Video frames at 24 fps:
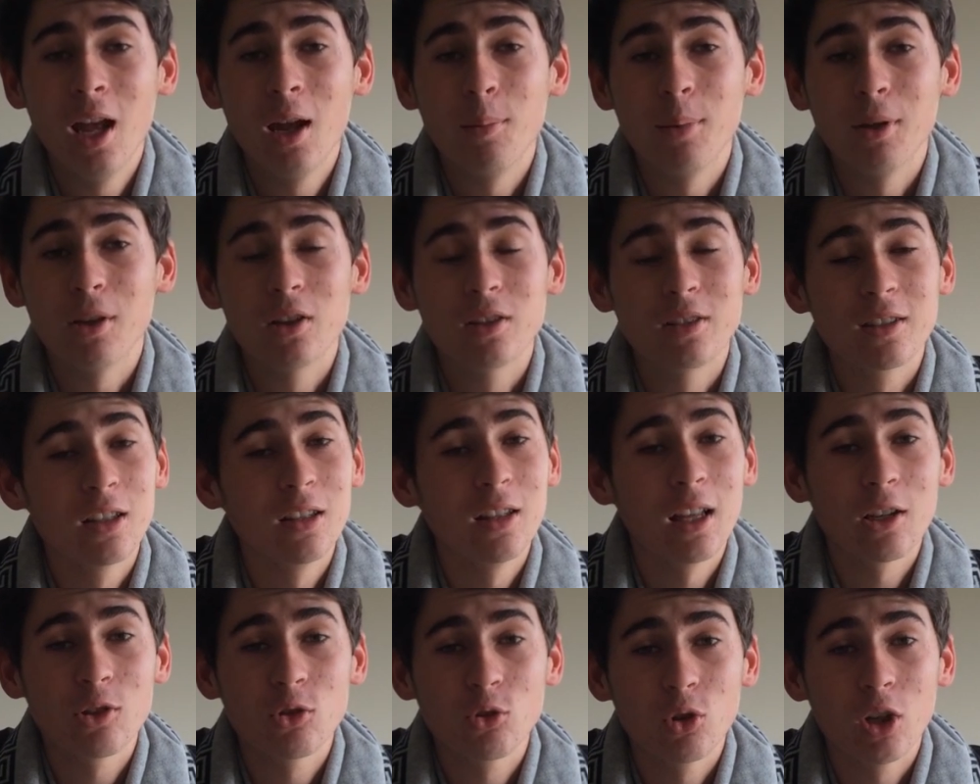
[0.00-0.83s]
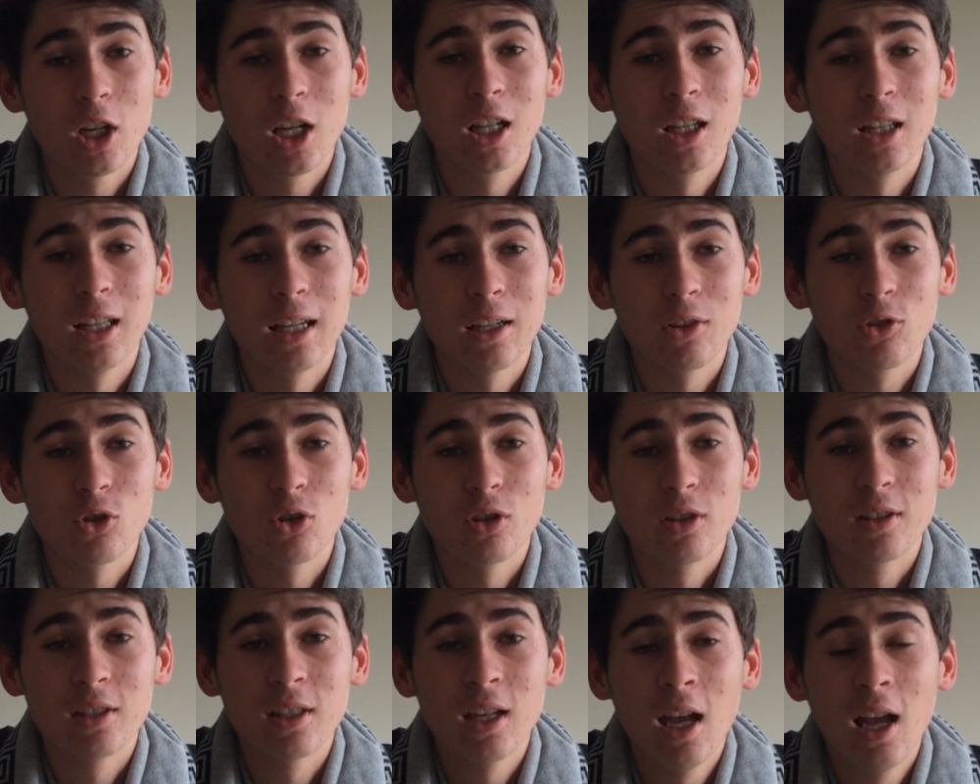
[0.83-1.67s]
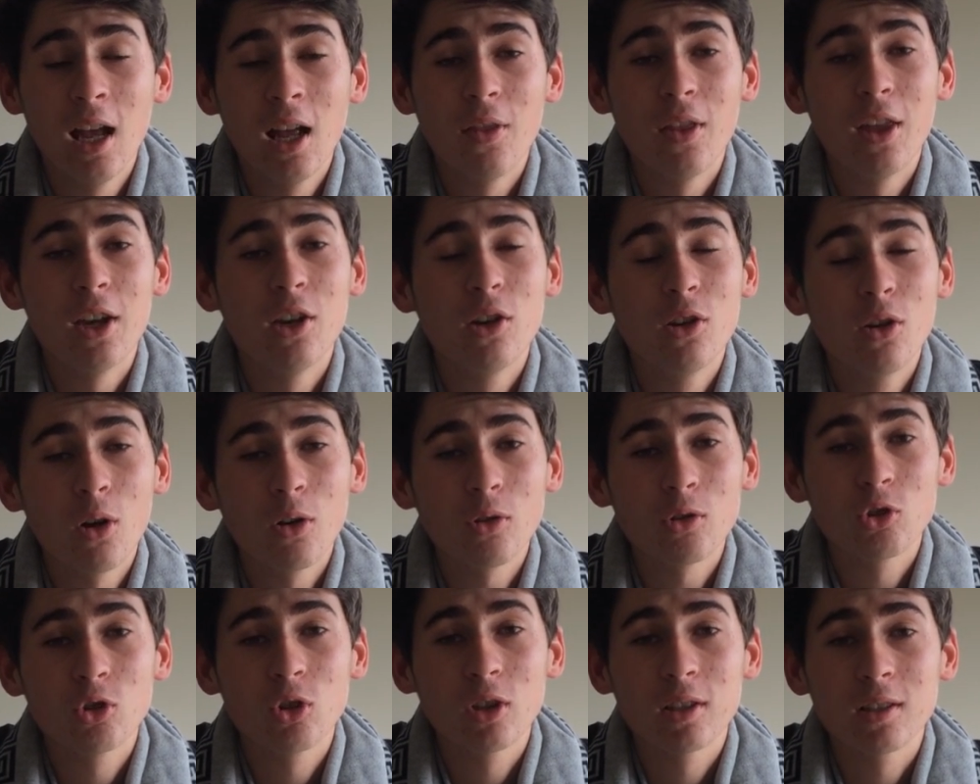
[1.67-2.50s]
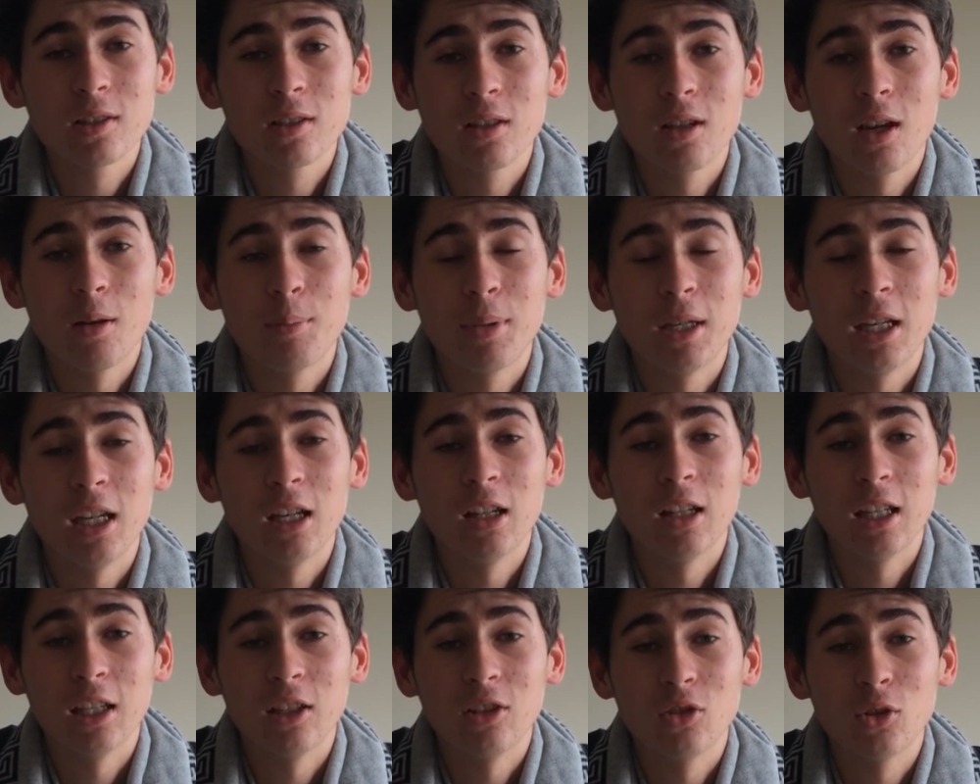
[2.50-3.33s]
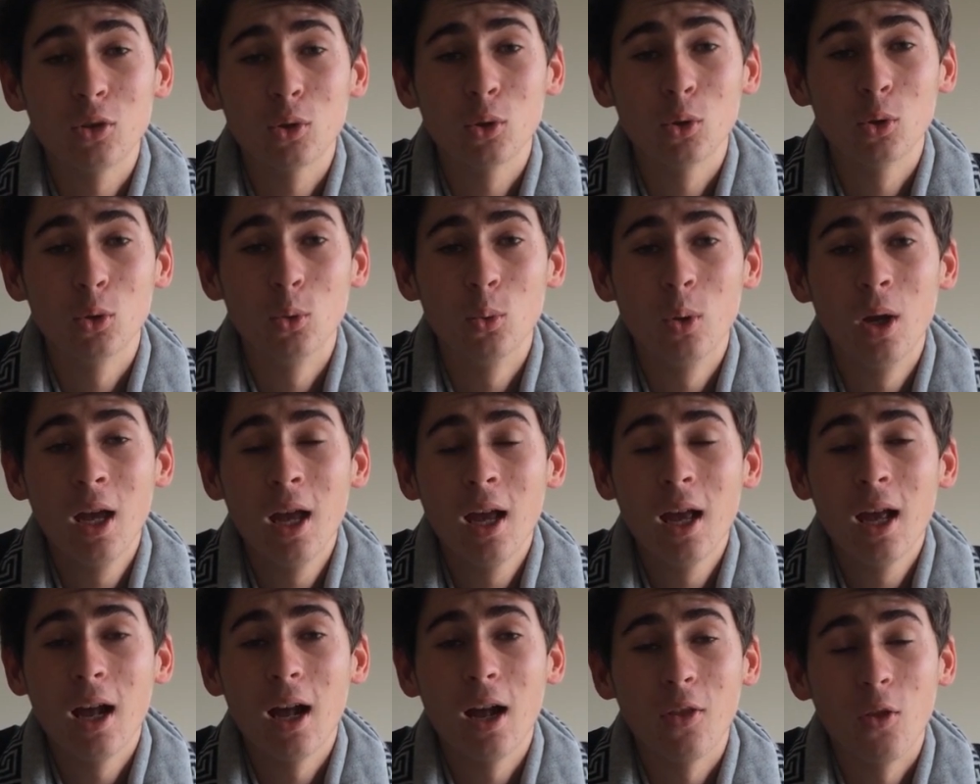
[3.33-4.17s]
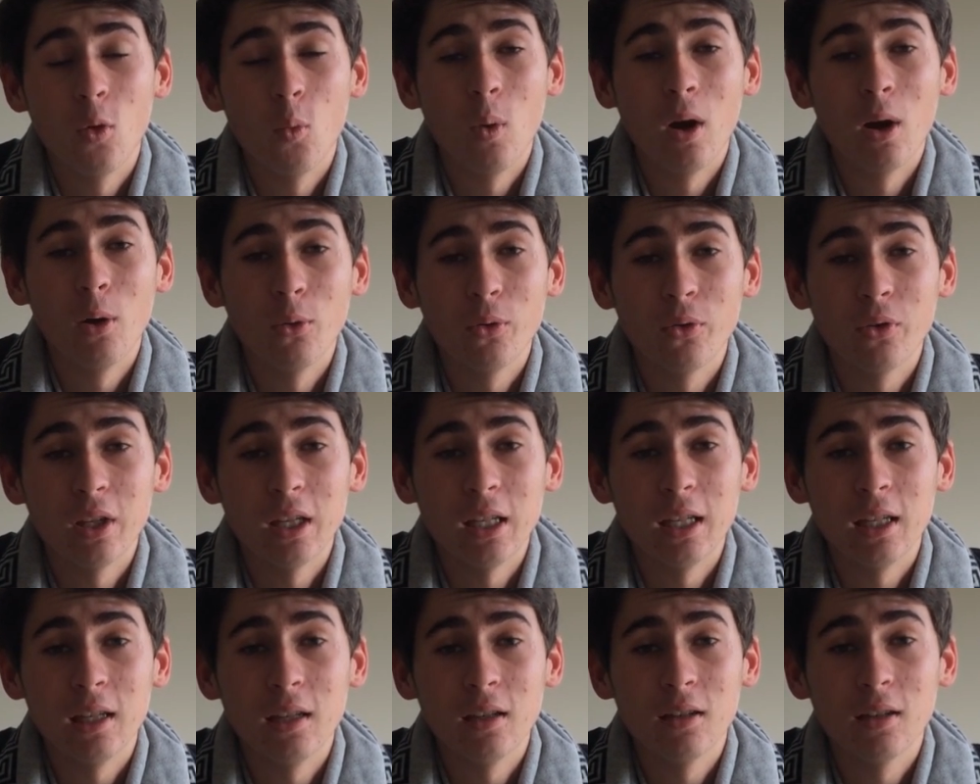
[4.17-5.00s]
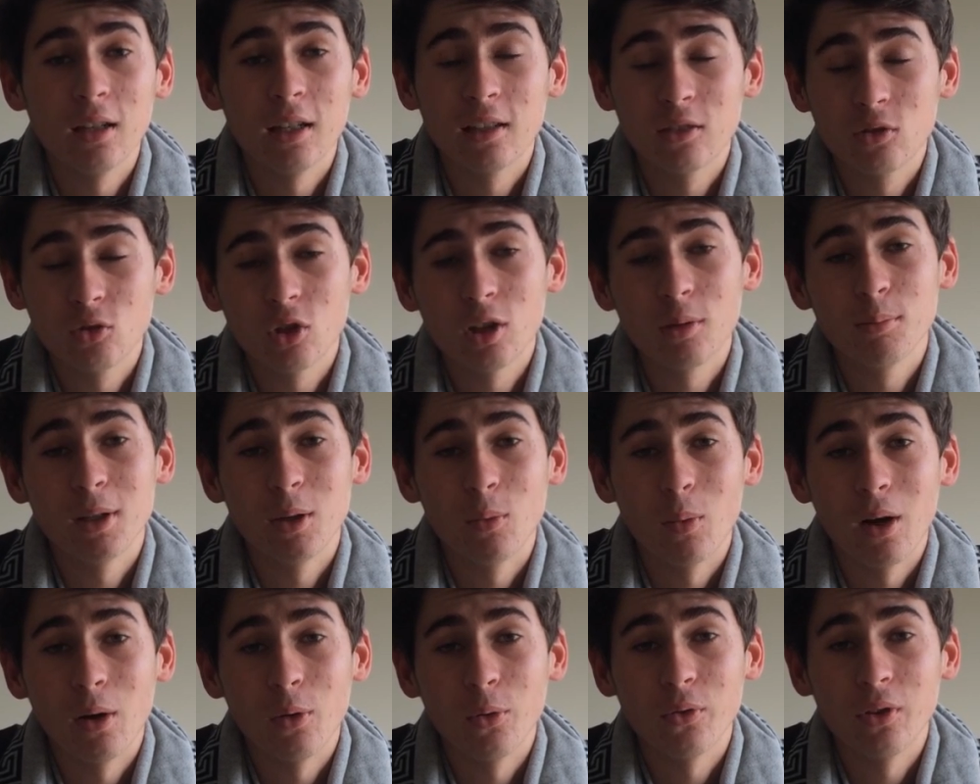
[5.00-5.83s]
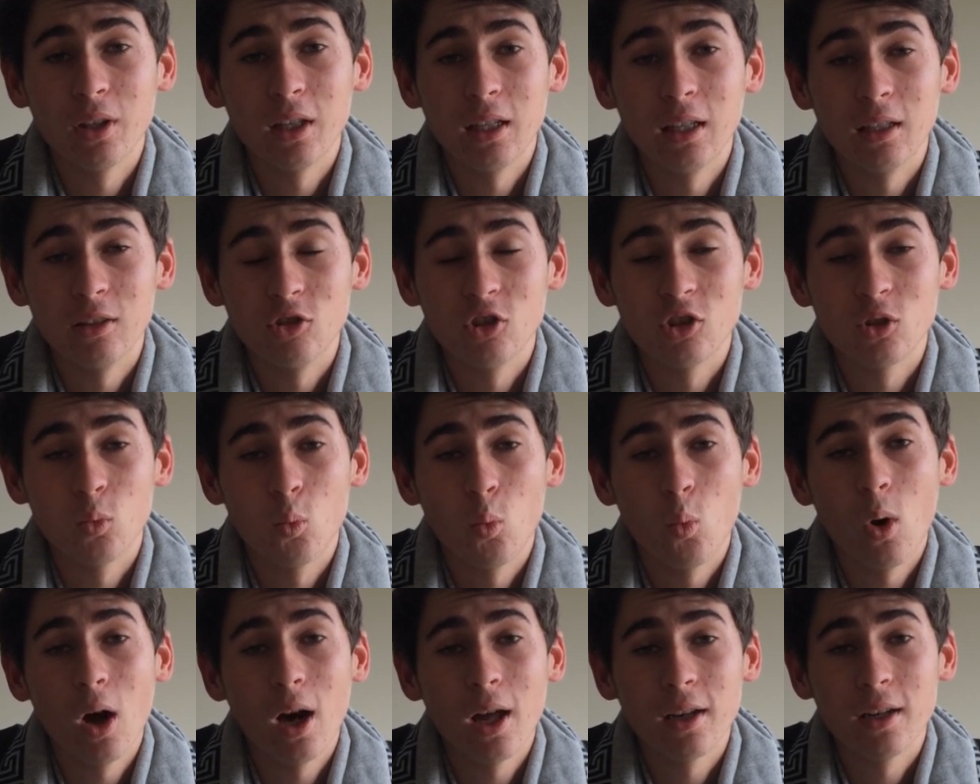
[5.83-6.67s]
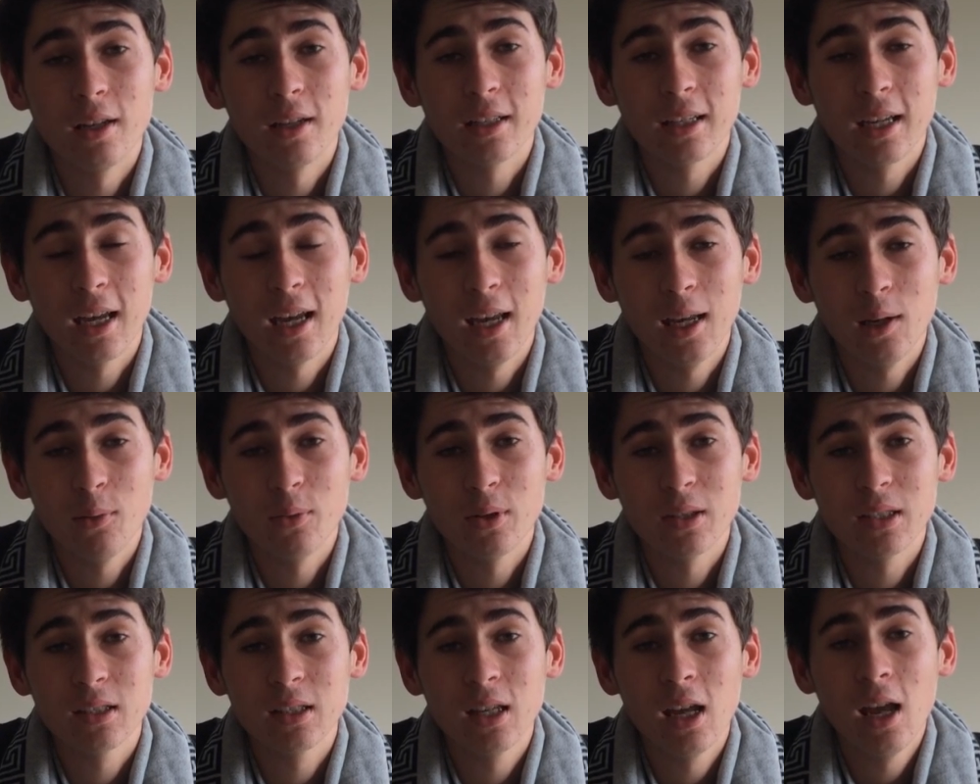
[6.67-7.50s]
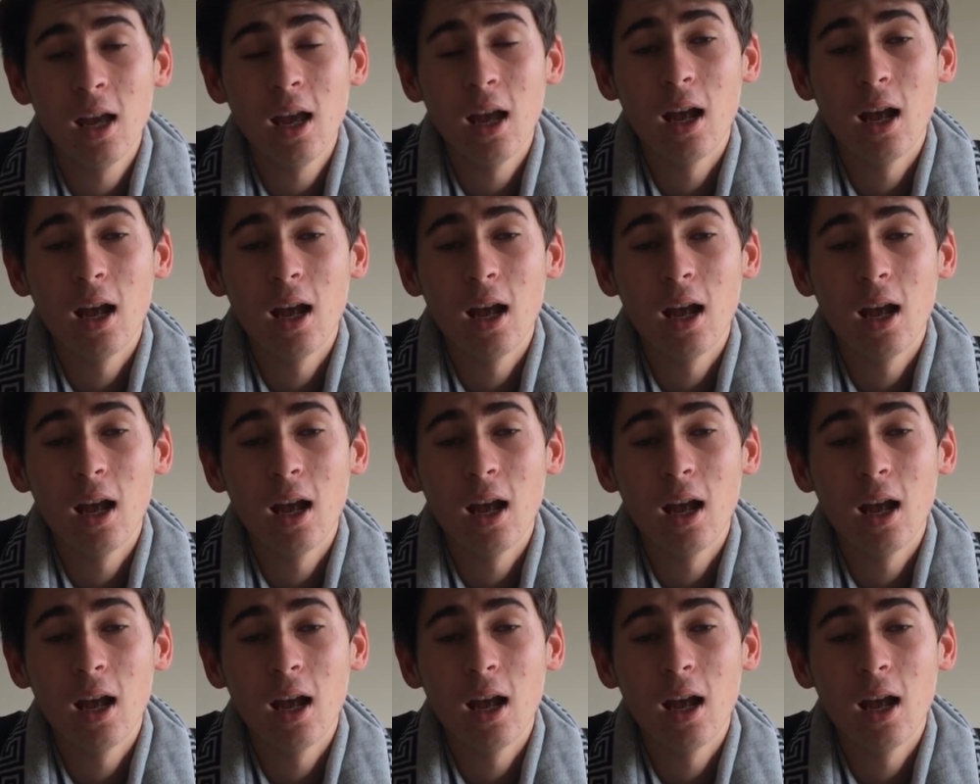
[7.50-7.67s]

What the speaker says: because the luxury collections, they're not just appealing to the wealthy, extremely wealthy in just one canvas.